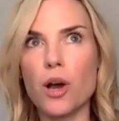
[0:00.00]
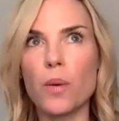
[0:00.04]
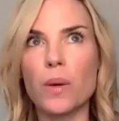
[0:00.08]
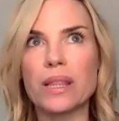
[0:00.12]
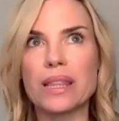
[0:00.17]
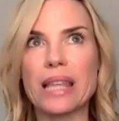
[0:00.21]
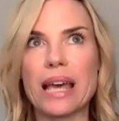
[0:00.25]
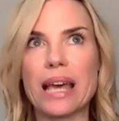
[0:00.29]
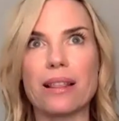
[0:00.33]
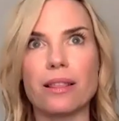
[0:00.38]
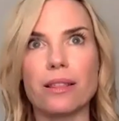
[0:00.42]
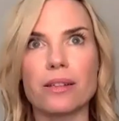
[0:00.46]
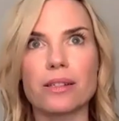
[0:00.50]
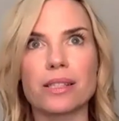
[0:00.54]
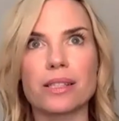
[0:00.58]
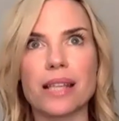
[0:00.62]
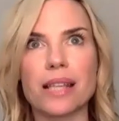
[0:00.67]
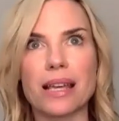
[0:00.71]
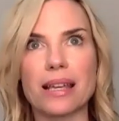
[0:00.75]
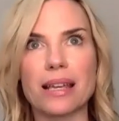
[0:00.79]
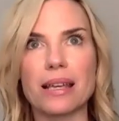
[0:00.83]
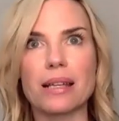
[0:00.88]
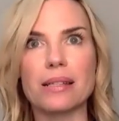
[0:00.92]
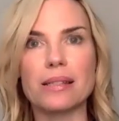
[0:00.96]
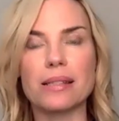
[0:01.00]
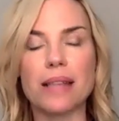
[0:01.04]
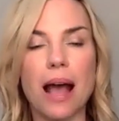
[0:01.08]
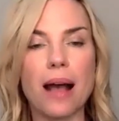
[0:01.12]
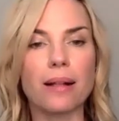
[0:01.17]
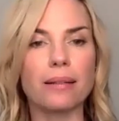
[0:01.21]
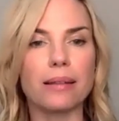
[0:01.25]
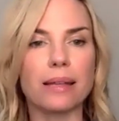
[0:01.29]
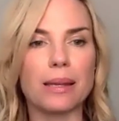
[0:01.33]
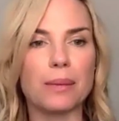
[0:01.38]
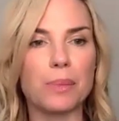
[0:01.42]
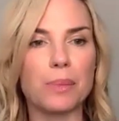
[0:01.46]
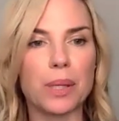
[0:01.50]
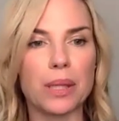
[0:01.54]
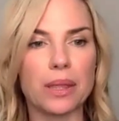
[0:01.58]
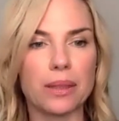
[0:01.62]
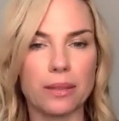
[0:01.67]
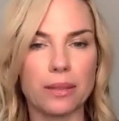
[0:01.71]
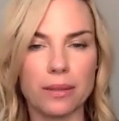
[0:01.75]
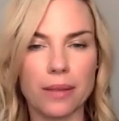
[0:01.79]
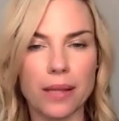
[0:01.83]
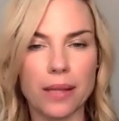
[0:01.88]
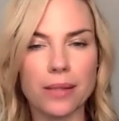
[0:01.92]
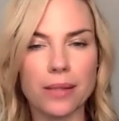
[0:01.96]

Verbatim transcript: know what that looks like exactly, but